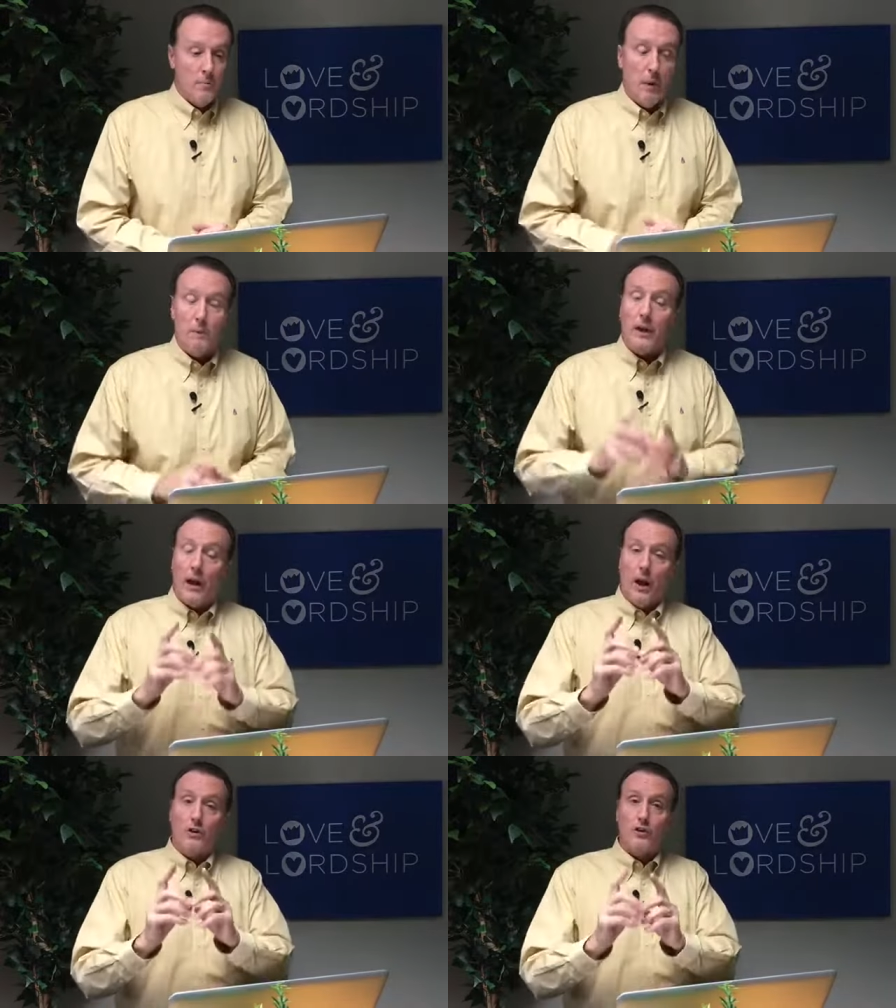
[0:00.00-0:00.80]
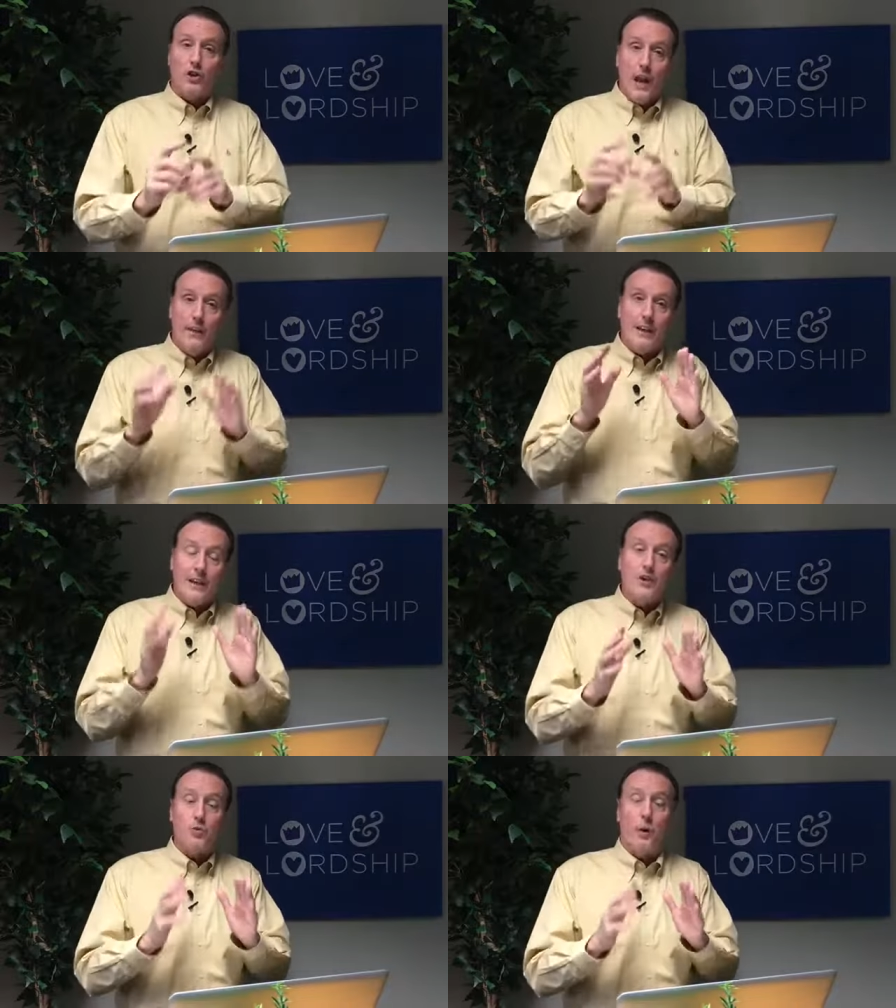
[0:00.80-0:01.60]
But we got to understand that
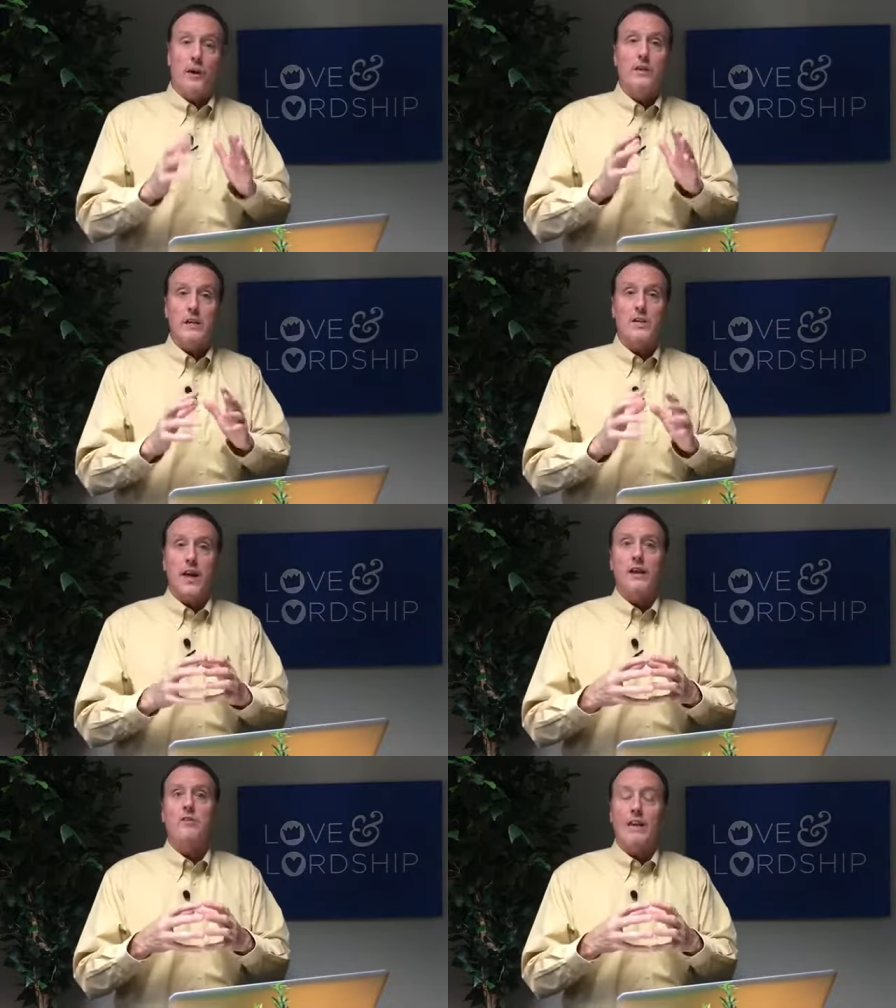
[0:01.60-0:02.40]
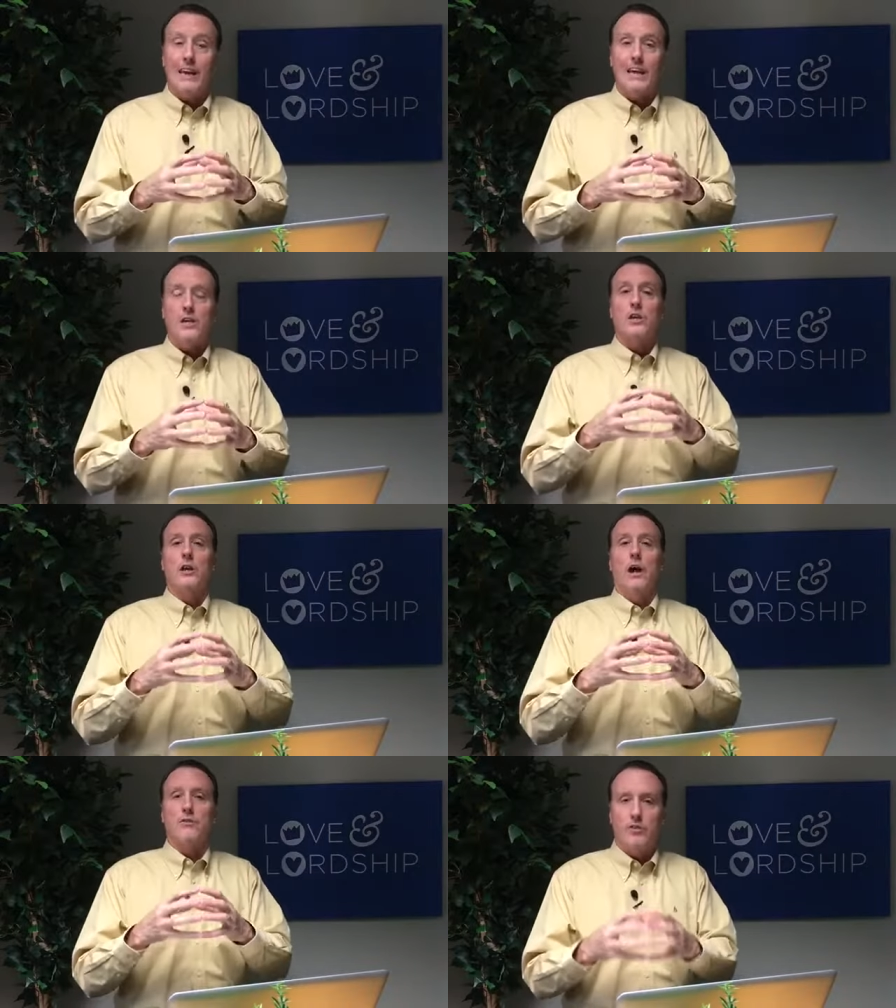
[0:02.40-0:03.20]
each one of these things is
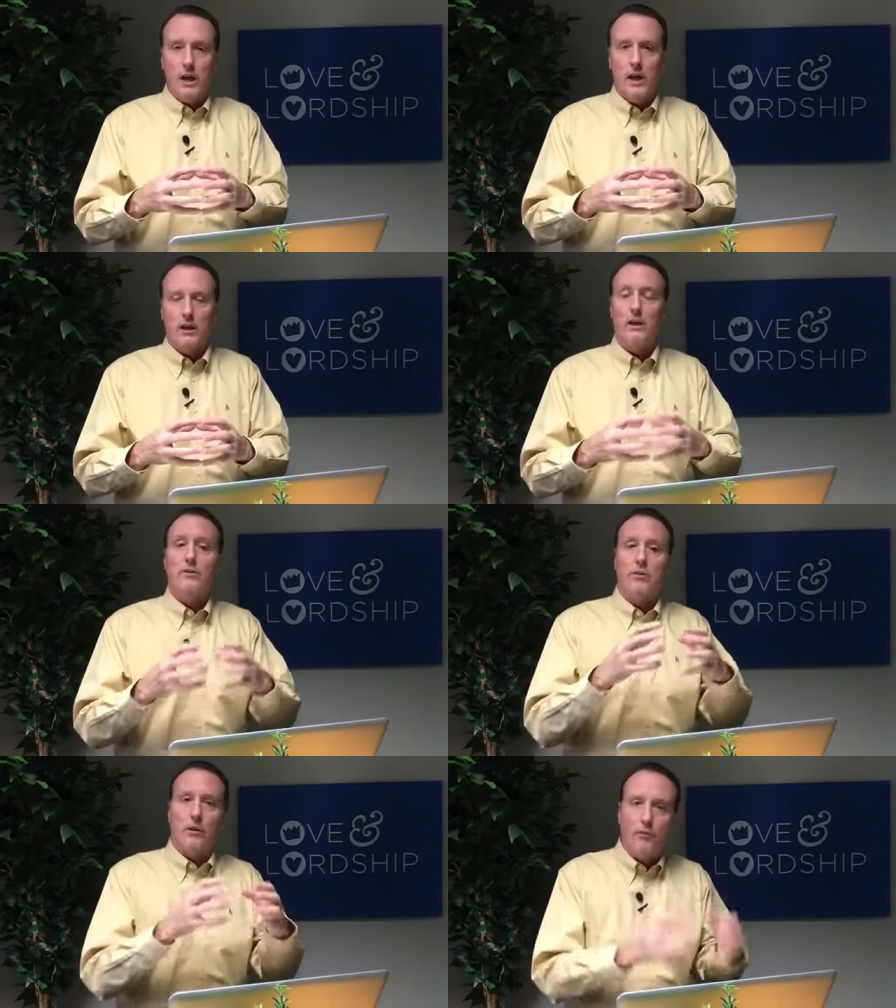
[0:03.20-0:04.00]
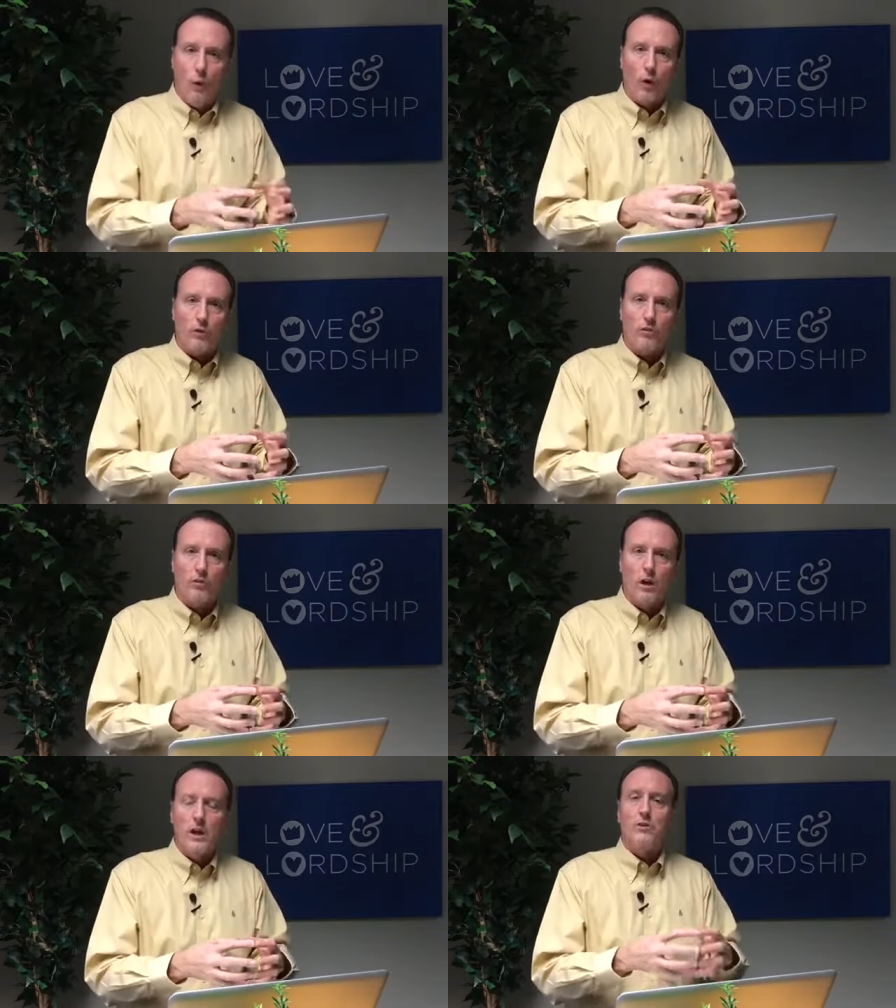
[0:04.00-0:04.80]
a sin. It's a divorce.
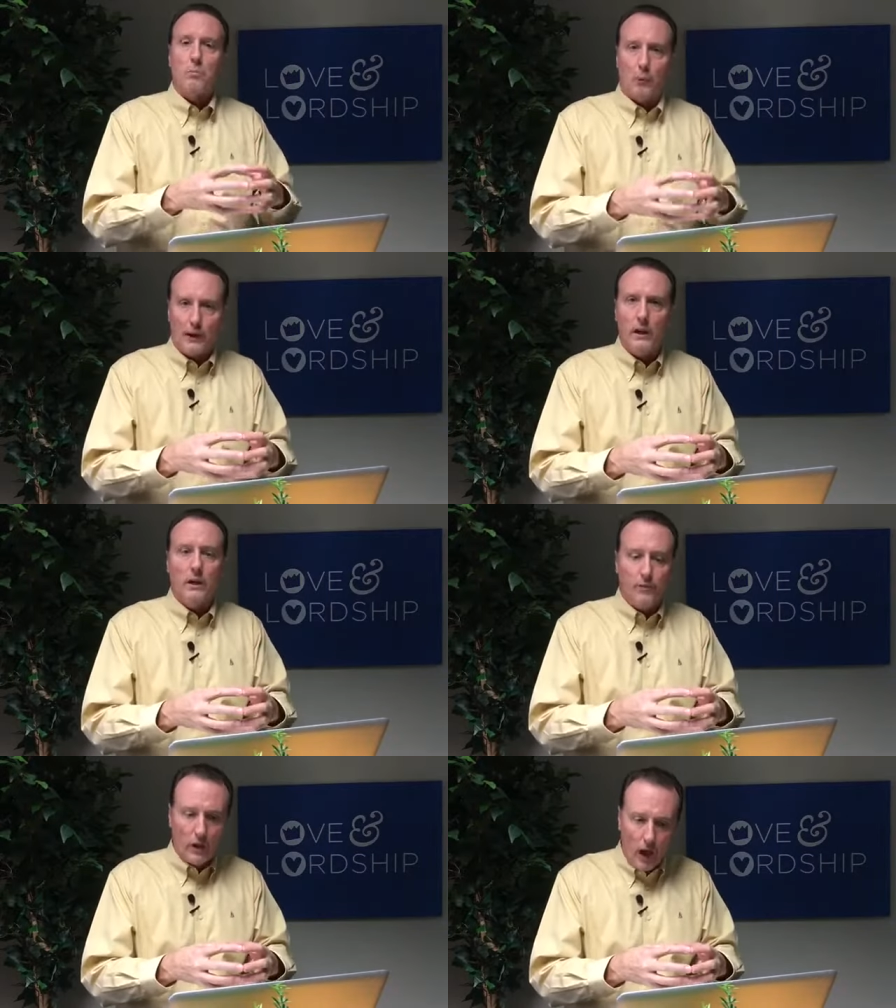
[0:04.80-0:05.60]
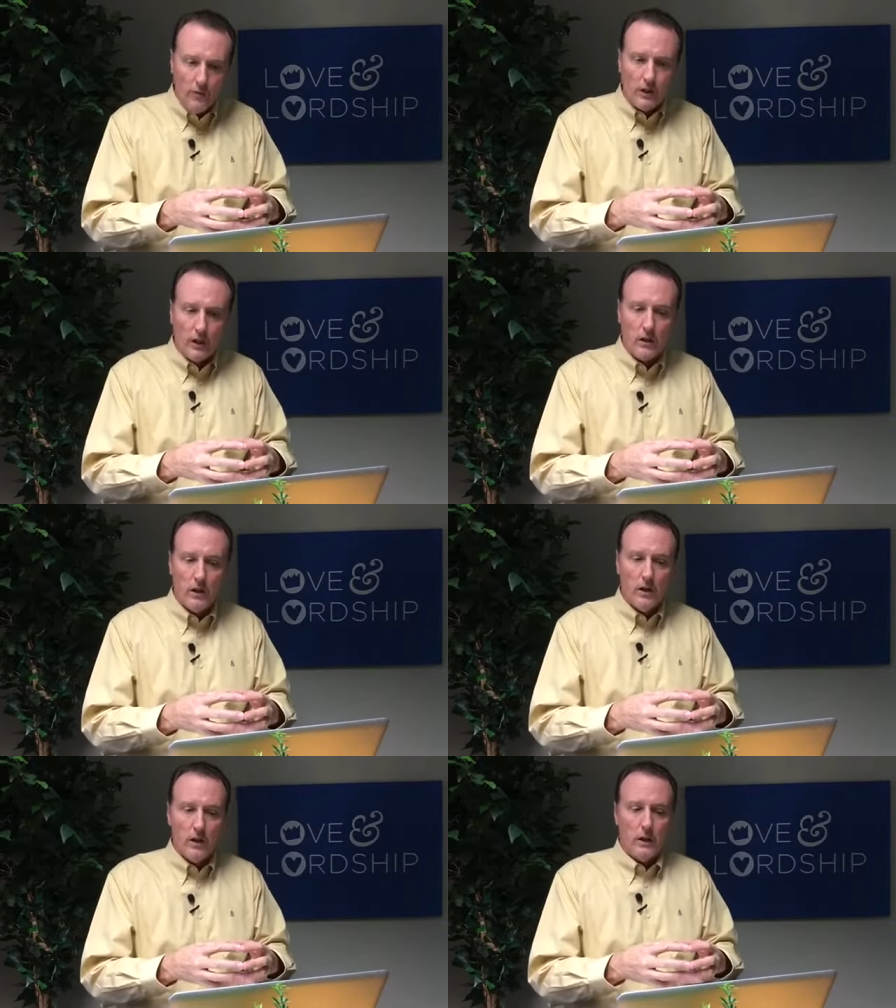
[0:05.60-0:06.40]
It's a breaking of the covenant,
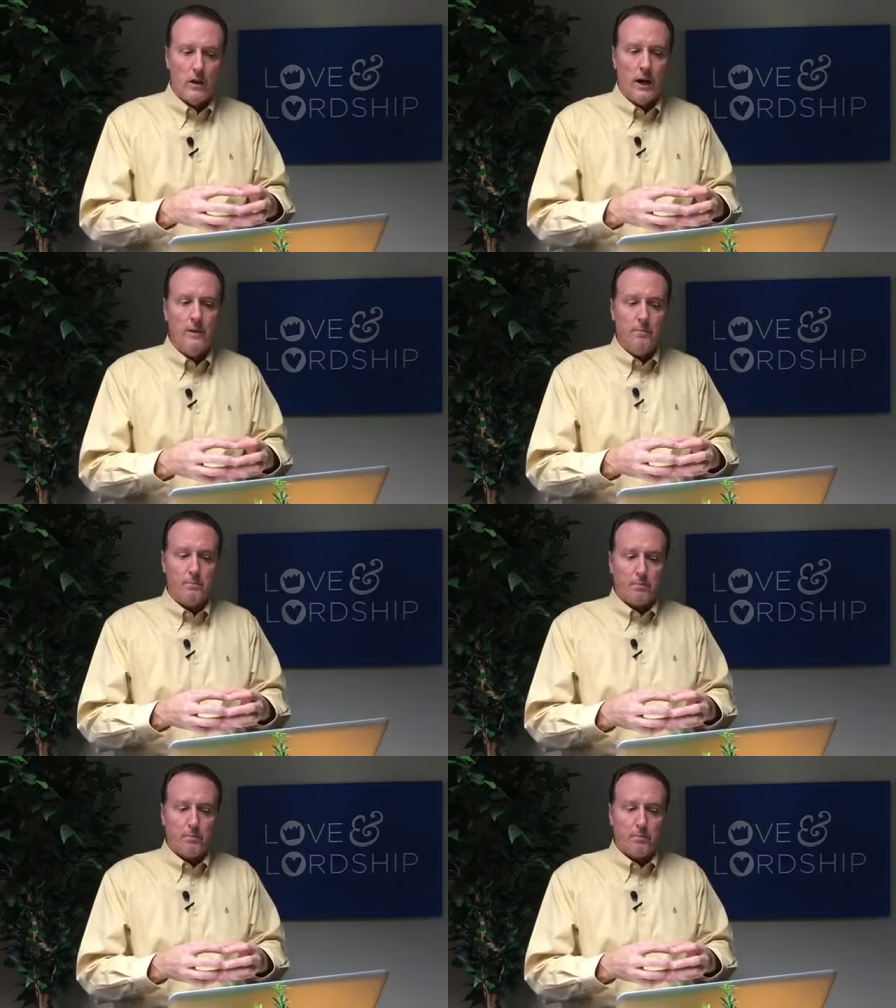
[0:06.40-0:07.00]
all right?